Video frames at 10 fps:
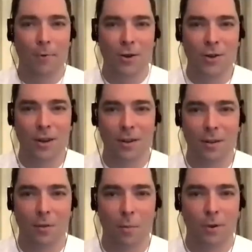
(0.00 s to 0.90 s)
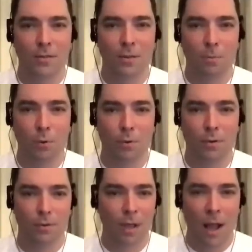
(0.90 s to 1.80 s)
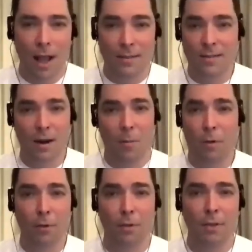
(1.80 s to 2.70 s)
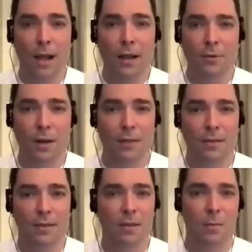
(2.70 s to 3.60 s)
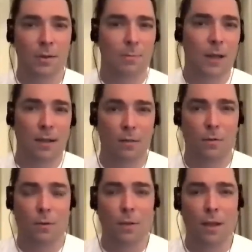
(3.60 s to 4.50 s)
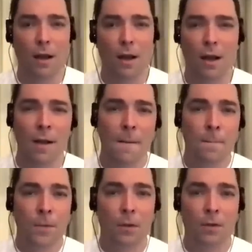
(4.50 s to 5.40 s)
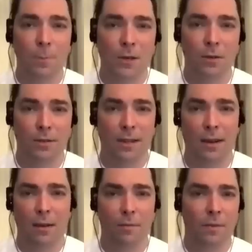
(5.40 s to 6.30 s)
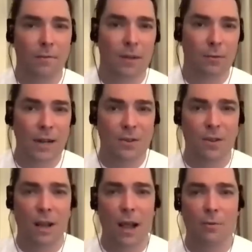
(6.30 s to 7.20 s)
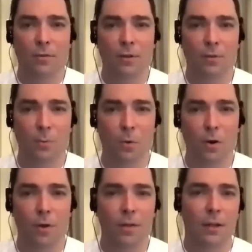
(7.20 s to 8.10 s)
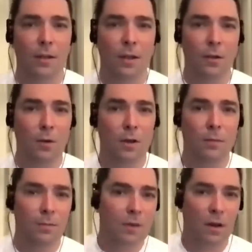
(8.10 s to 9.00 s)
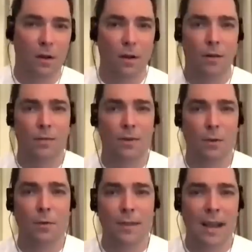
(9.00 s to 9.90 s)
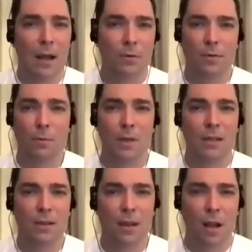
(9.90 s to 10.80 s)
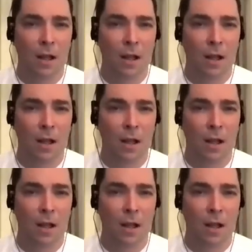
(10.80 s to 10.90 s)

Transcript: Russia. You know, President Putin has set up all the theatrics. He's going to be speaking to the, uh, you know, special sitting of the Federation Council tomorrow, then the UN uh, Security Council meeting,